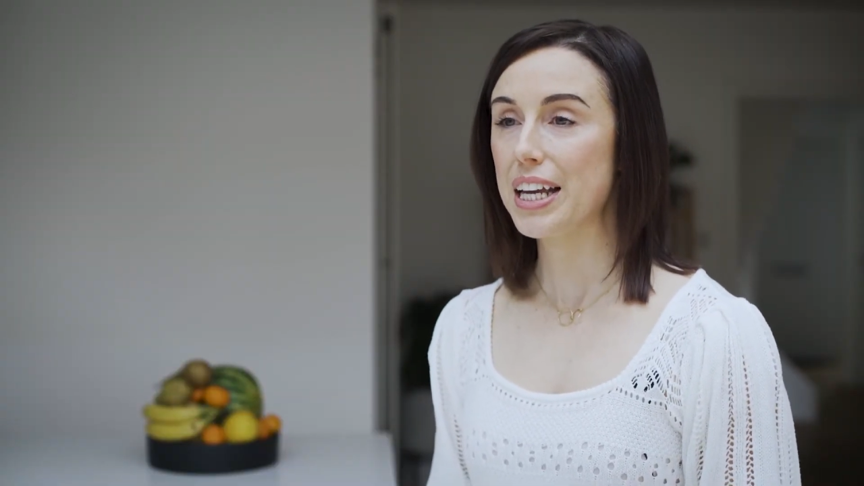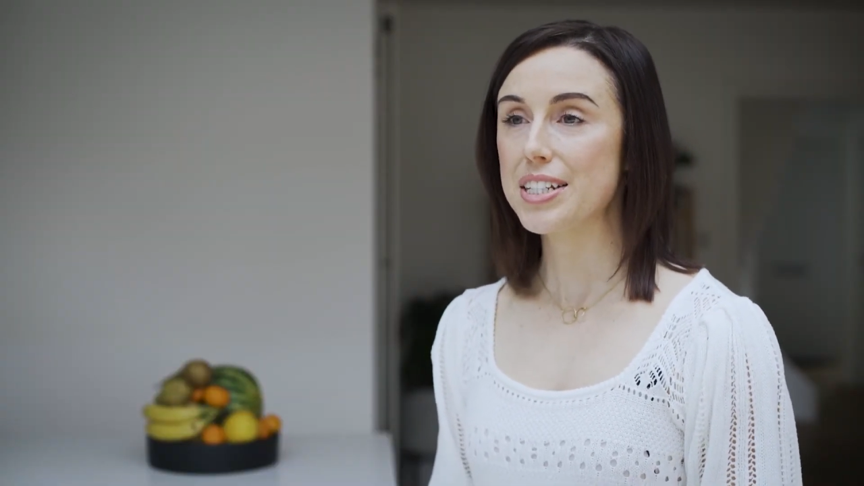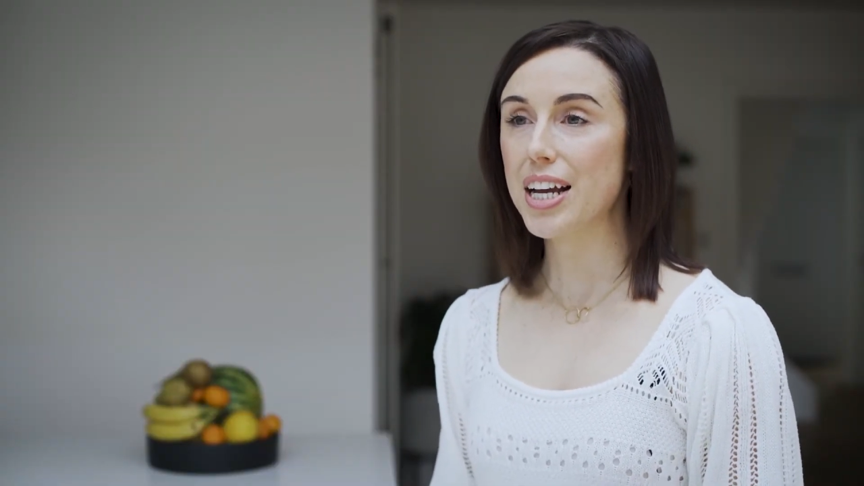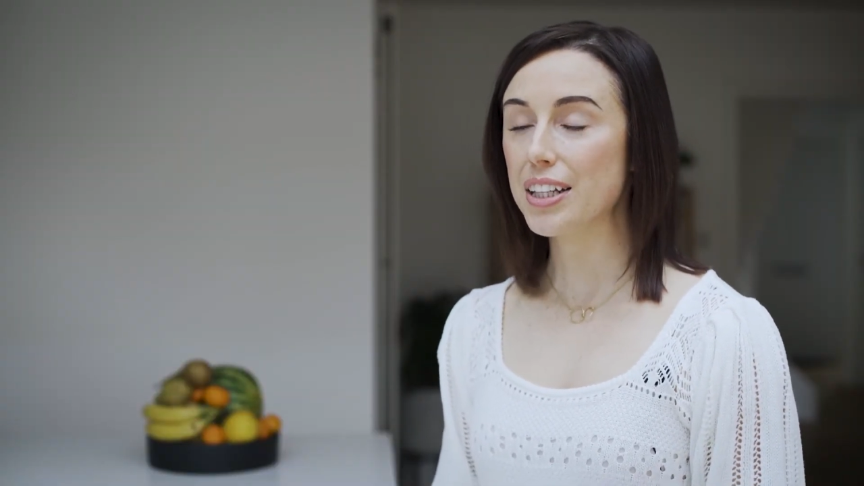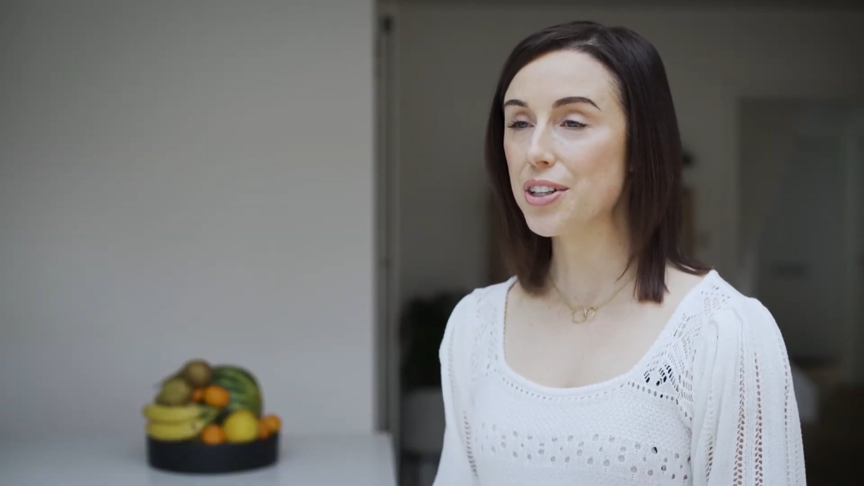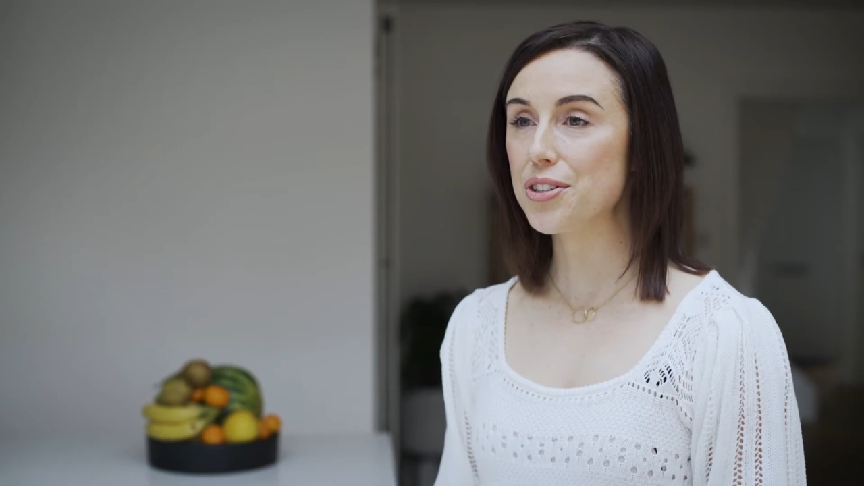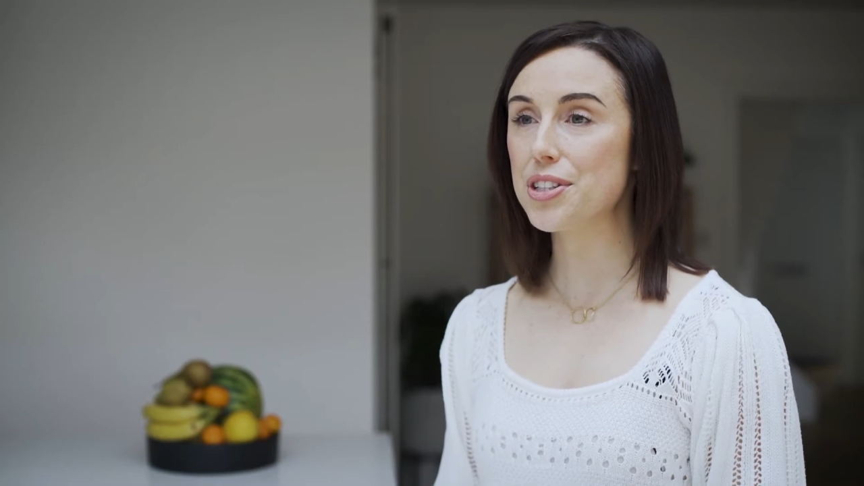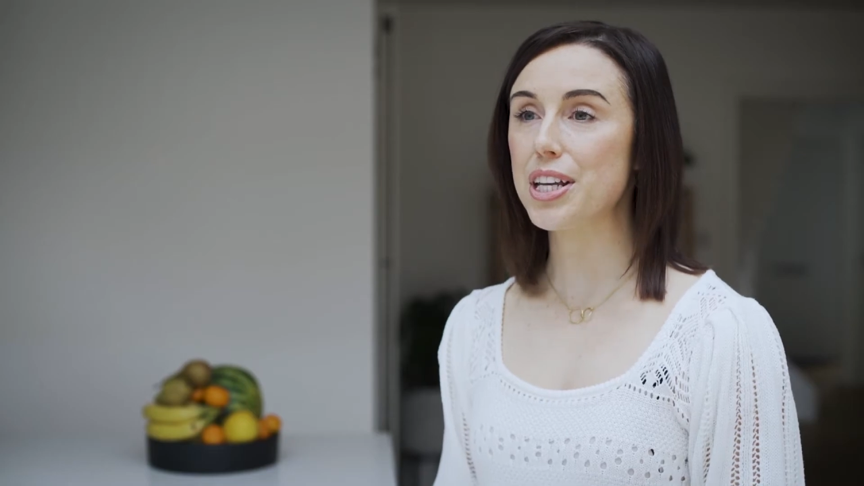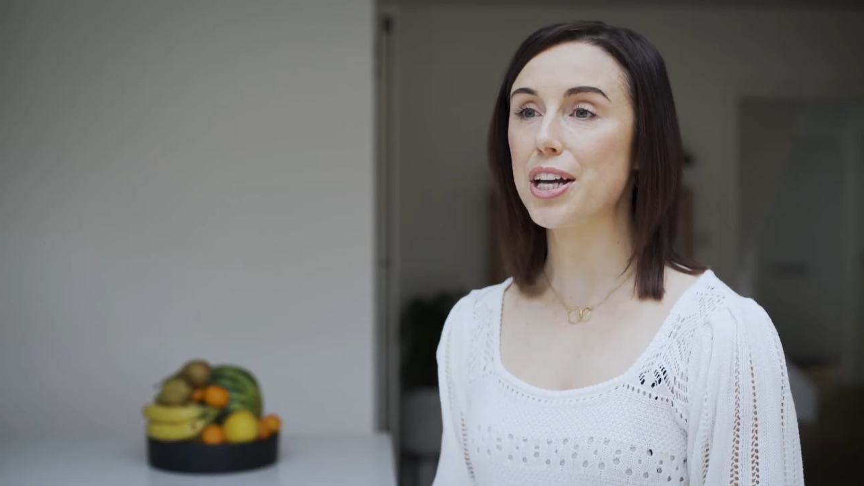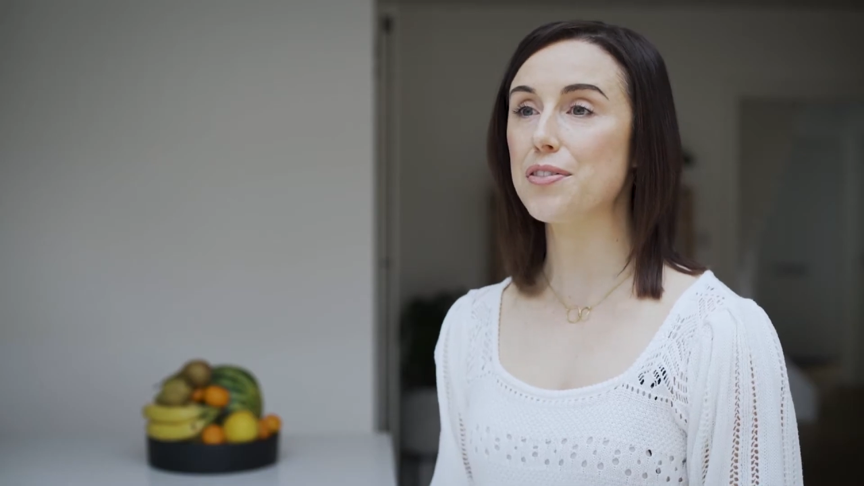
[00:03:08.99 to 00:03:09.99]
challenge
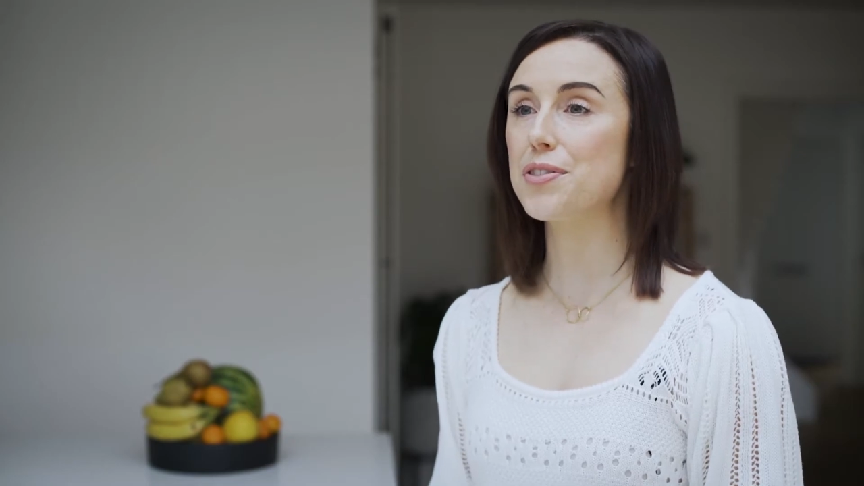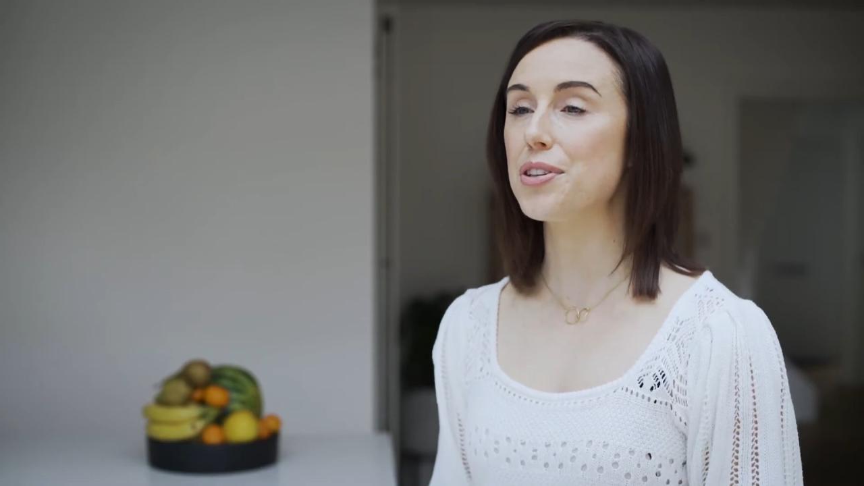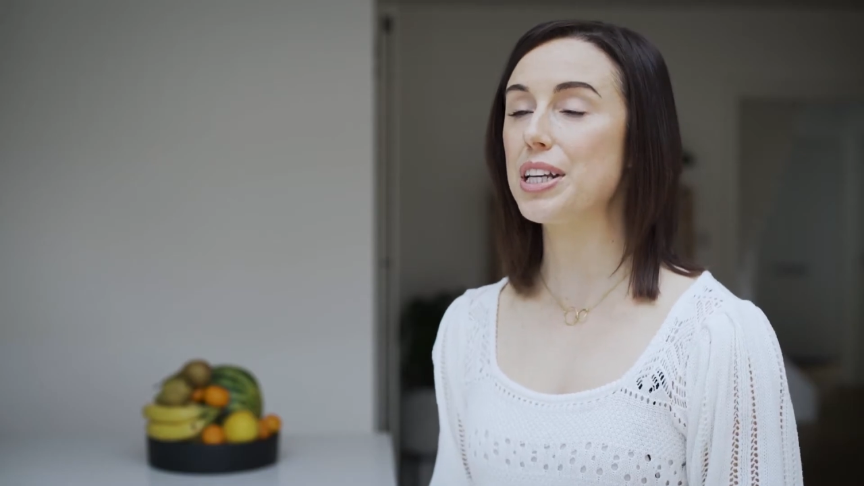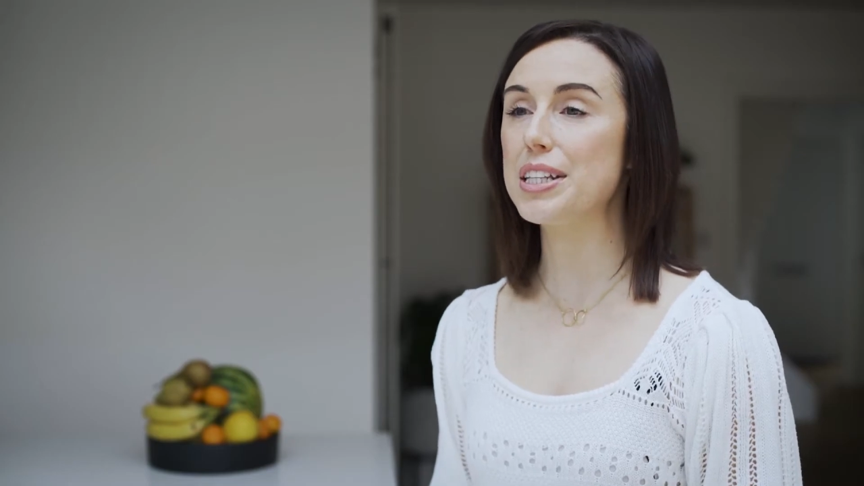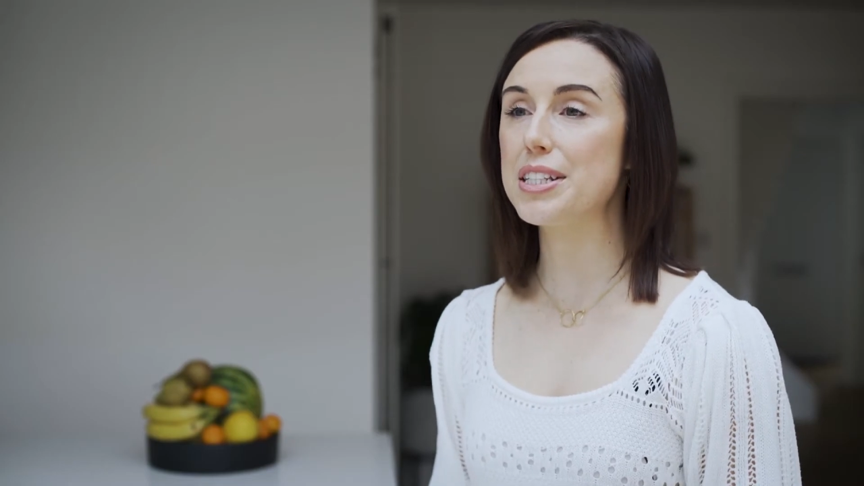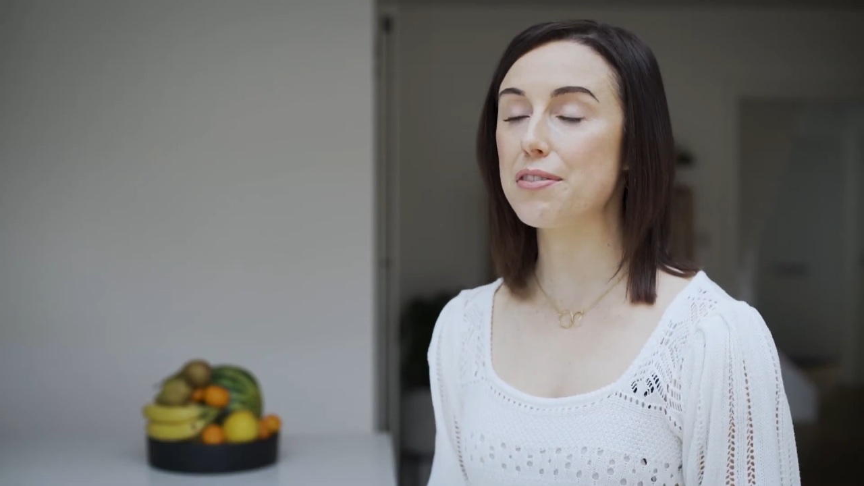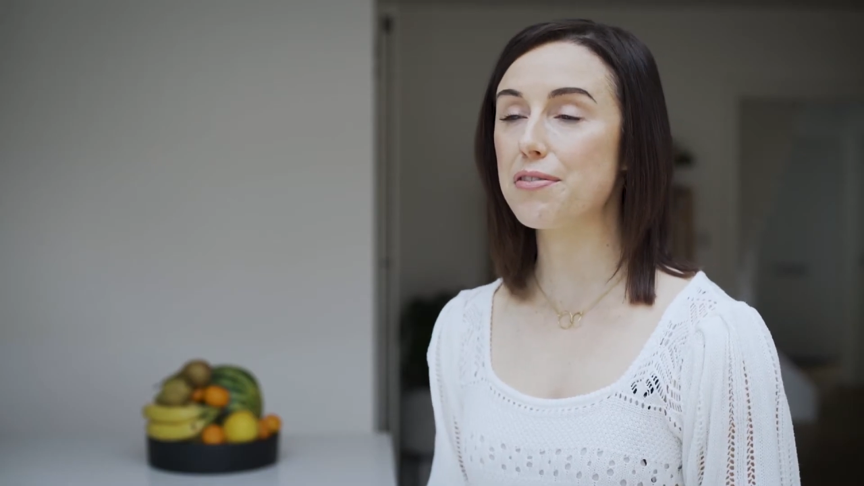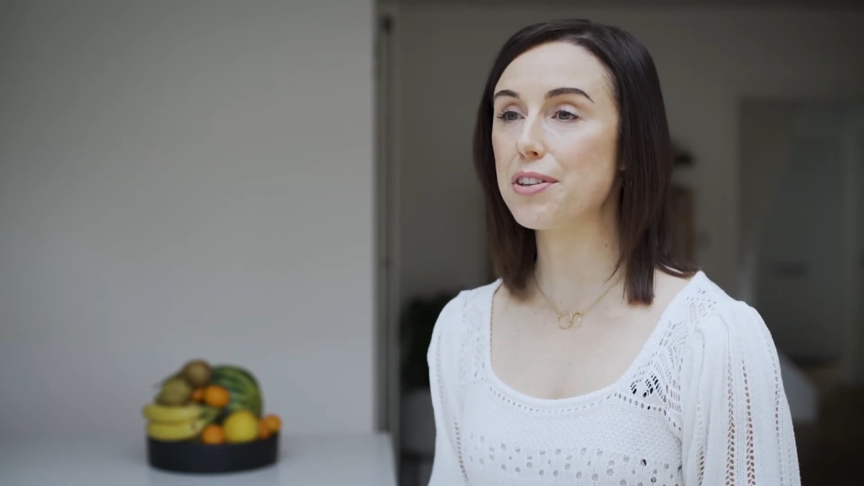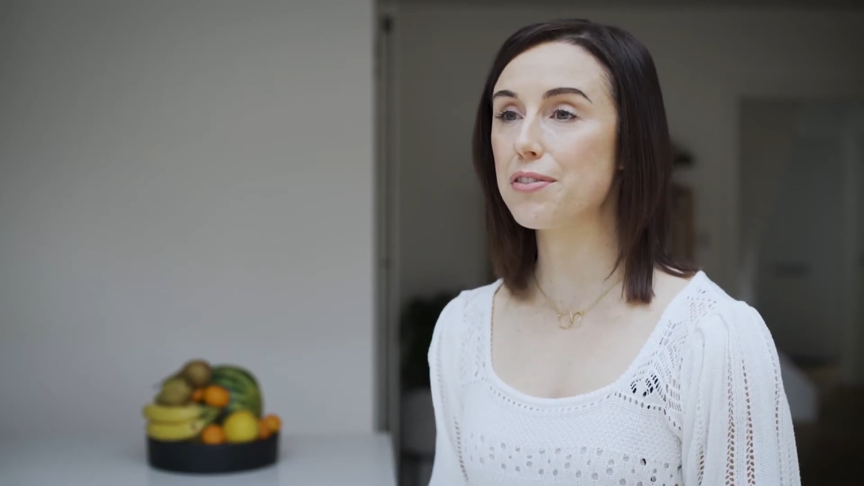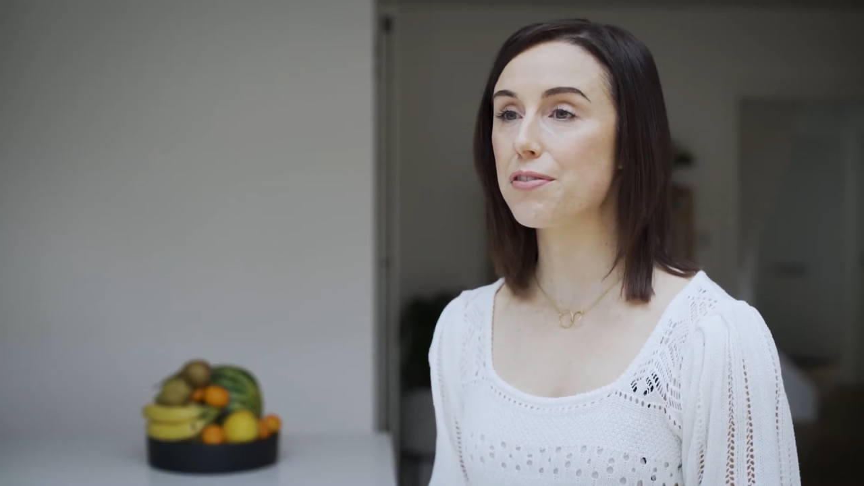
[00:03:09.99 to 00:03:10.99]
yourself to eat different